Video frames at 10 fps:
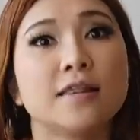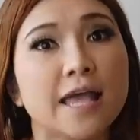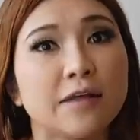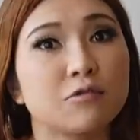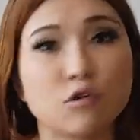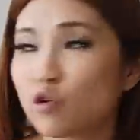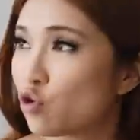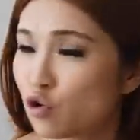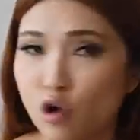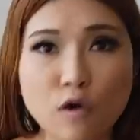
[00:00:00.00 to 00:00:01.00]
Then
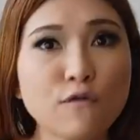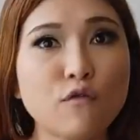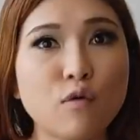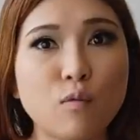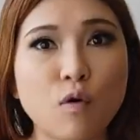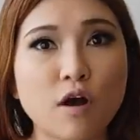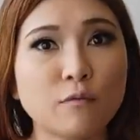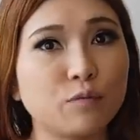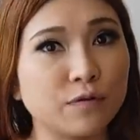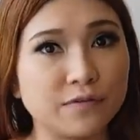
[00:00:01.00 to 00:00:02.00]
go for a
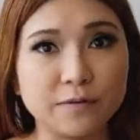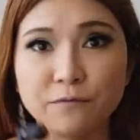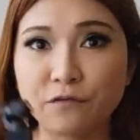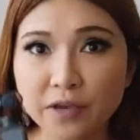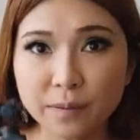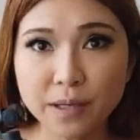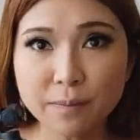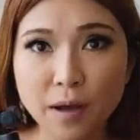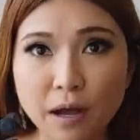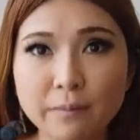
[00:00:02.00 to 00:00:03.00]
walk with the
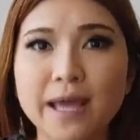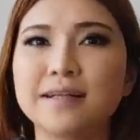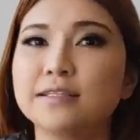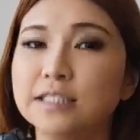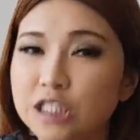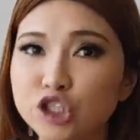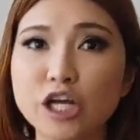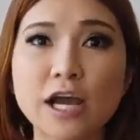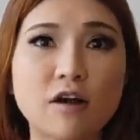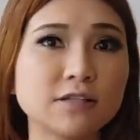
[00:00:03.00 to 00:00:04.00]
Femi Palm and the
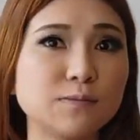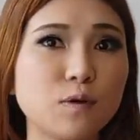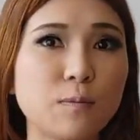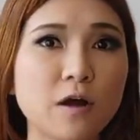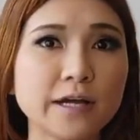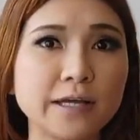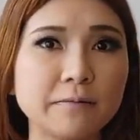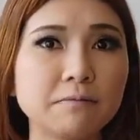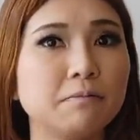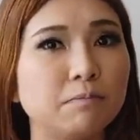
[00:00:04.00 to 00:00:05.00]
DJI Osmo Pocket,